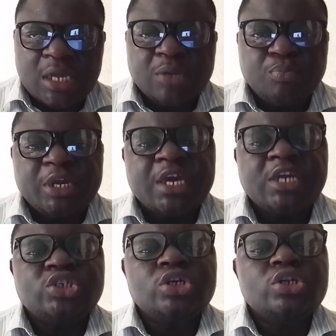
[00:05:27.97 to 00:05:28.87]
An
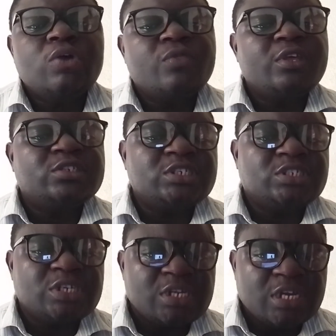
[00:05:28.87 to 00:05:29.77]
implication of this
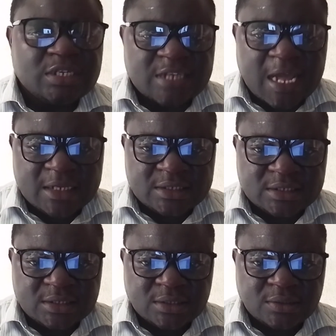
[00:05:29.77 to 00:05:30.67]
teaching is
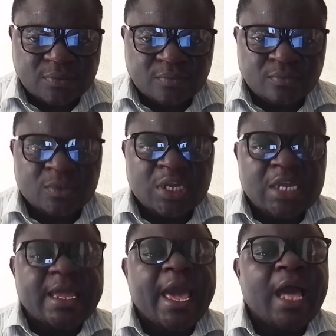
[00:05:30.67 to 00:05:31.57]
that
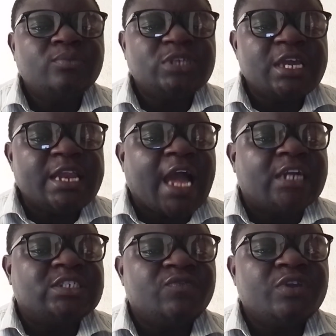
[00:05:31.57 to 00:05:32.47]
it helps in
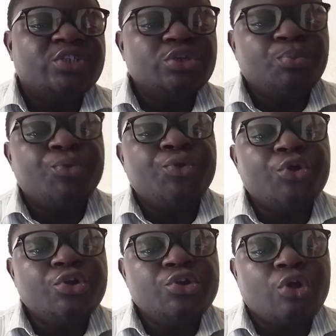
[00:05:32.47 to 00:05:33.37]
activating
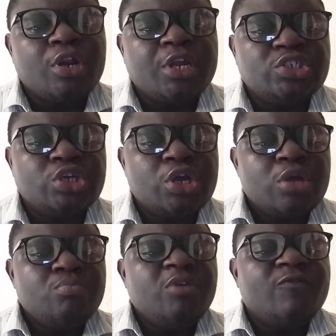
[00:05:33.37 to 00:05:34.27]
prior knowledge
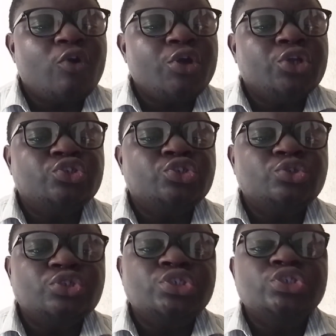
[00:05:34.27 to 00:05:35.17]
before
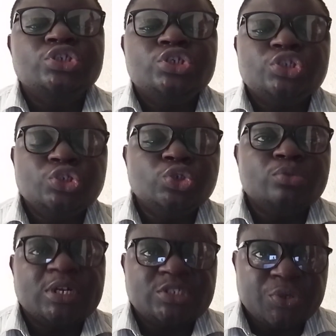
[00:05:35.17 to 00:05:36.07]
introducing
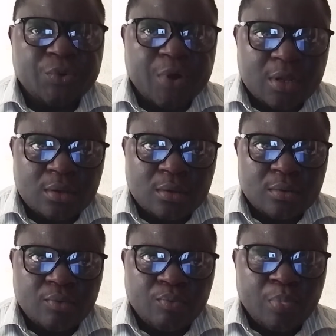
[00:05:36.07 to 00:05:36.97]
new material.
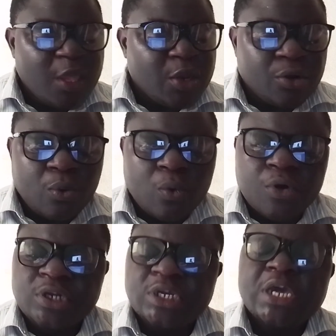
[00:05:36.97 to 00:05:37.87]
In other
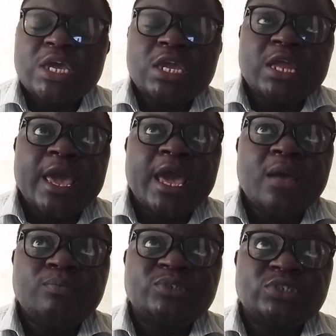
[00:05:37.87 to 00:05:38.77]
words, it
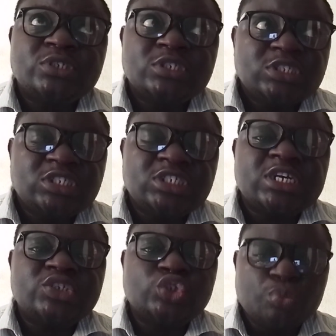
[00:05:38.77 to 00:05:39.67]
helps
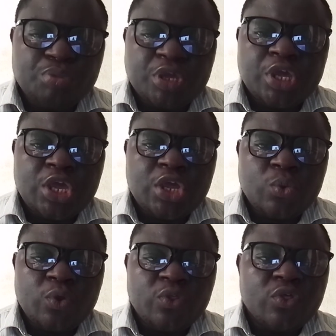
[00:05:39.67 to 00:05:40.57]
teachers to
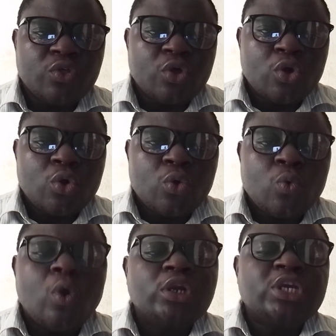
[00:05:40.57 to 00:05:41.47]
begin with
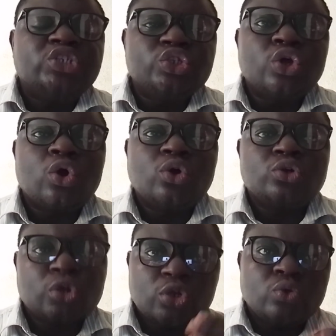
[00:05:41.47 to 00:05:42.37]
what is
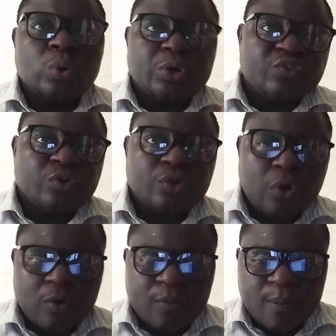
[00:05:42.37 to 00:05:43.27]
known to what is
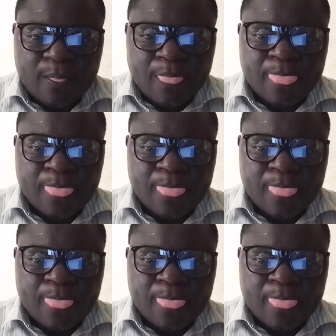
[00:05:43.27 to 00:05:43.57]
unknown.